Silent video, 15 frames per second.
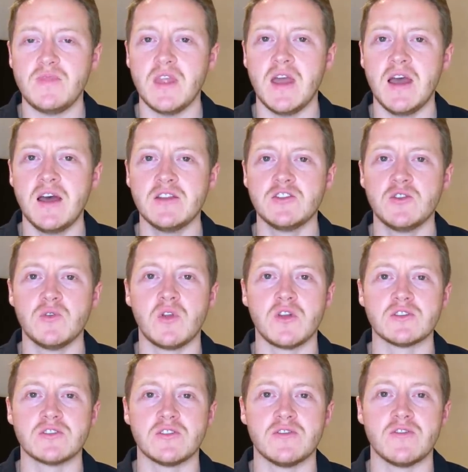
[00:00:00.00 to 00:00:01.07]
and do
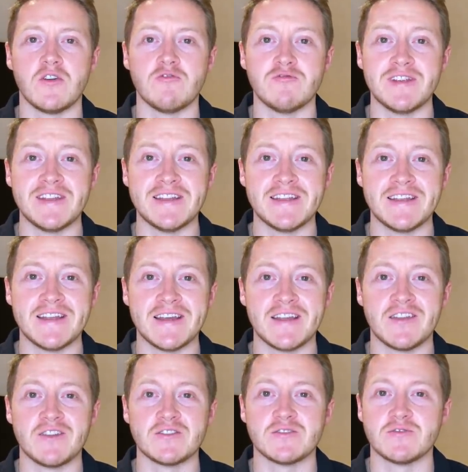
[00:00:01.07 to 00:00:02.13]
lots of reading
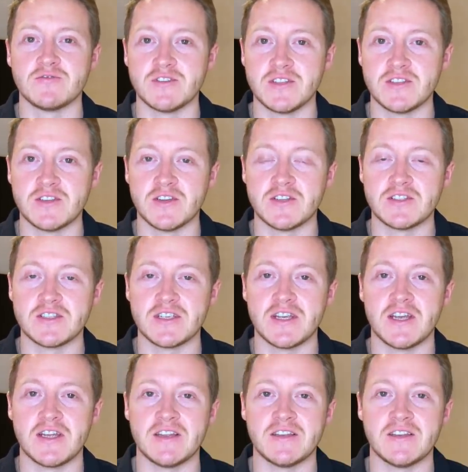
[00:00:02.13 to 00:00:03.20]
and lots of research
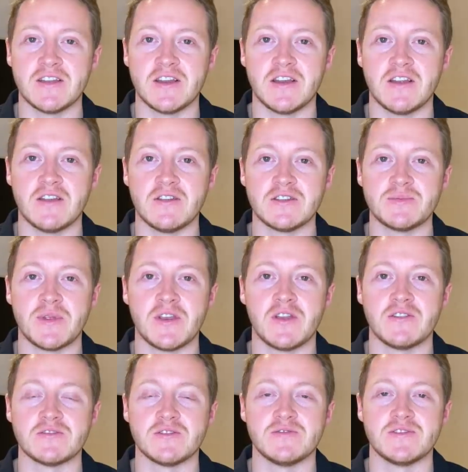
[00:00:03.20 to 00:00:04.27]
and spend
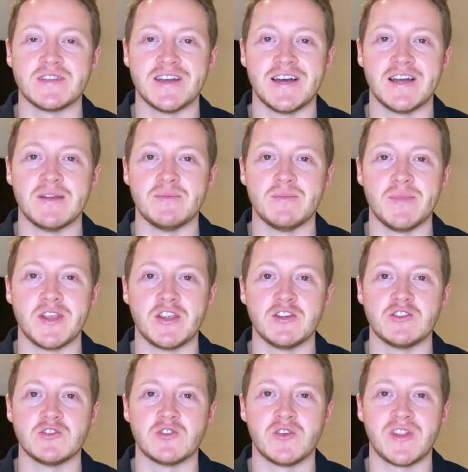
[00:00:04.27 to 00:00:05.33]
lots of time making
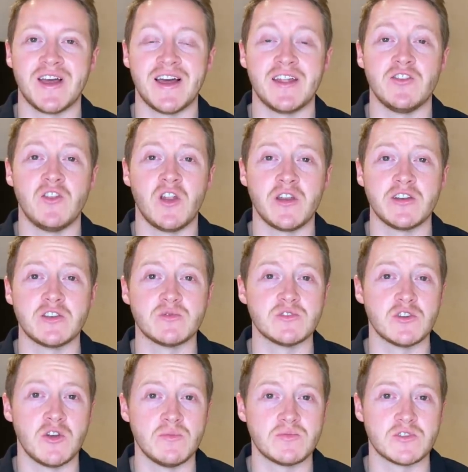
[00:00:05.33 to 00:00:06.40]
sure that our knowledge was
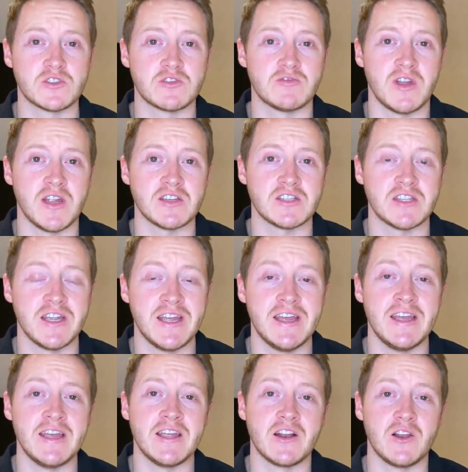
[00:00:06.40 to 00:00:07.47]
up to scratch,
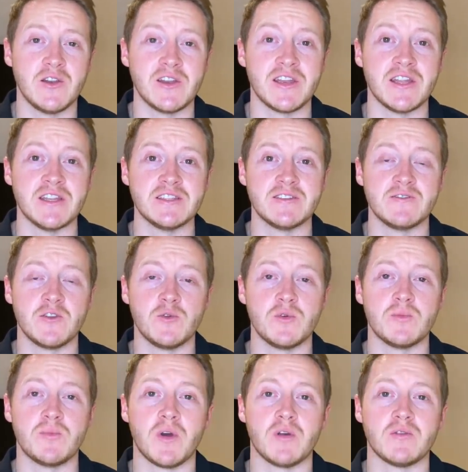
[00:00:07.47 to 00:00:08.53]
including an interview
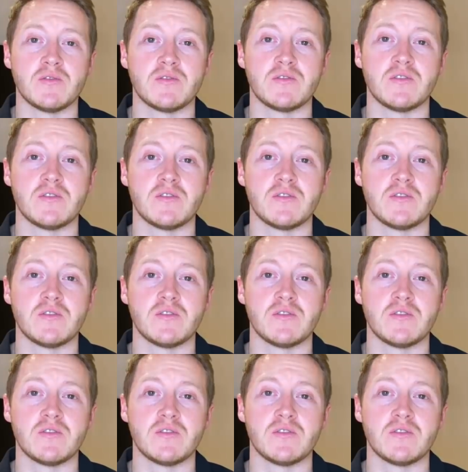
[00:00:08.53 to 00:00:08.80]
with both,